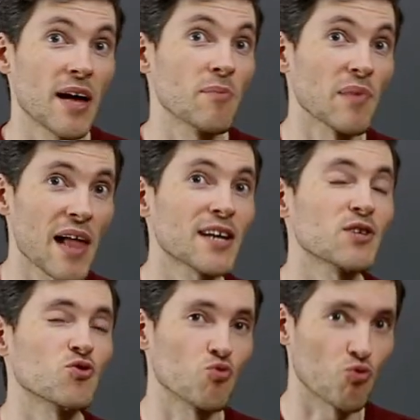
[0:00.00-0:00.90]
And
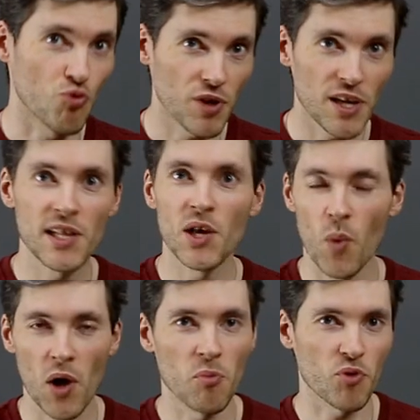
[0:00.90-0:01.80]
black is really
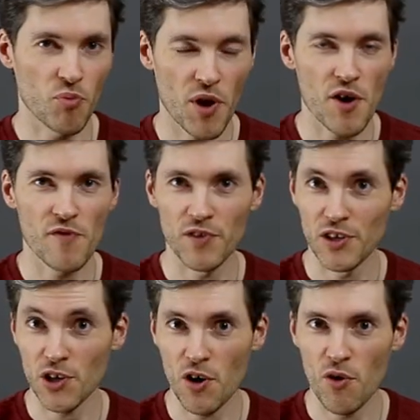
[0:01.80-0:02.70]
well prepared for
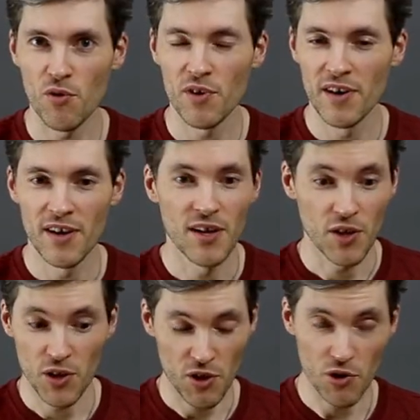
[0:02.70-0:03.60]
this ko.
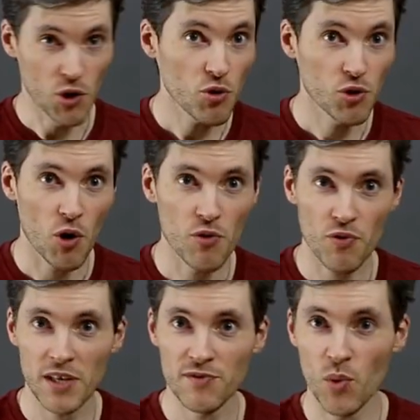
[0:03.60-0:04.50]
There are no
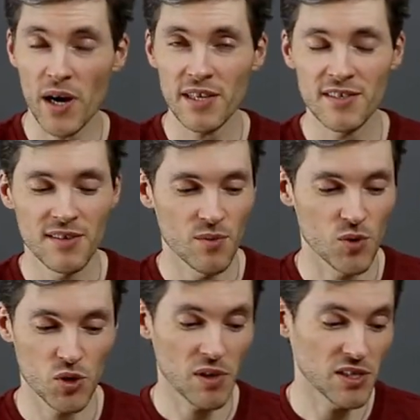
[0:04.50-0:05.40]
ko-threats for white,
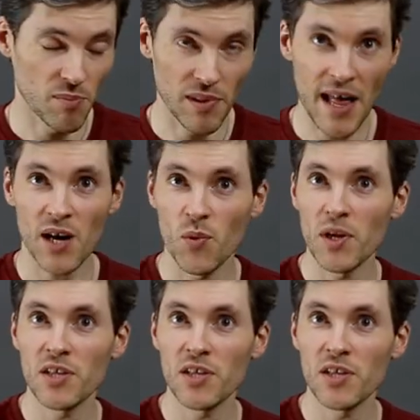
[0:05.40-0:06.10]
which means that black